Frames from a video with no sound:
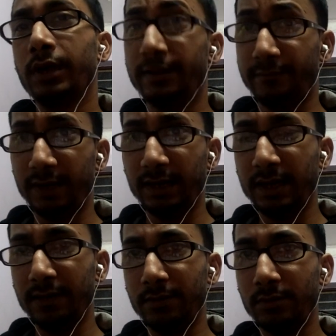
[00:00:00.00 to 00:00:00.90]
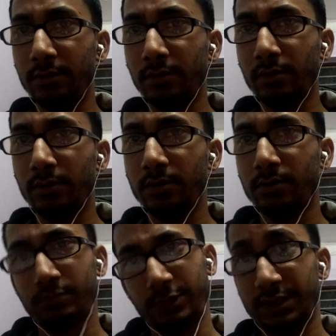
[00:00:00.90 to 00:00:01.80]
Definitely,
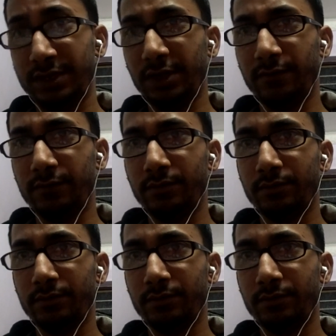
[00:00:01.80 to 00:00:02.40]
it's tough.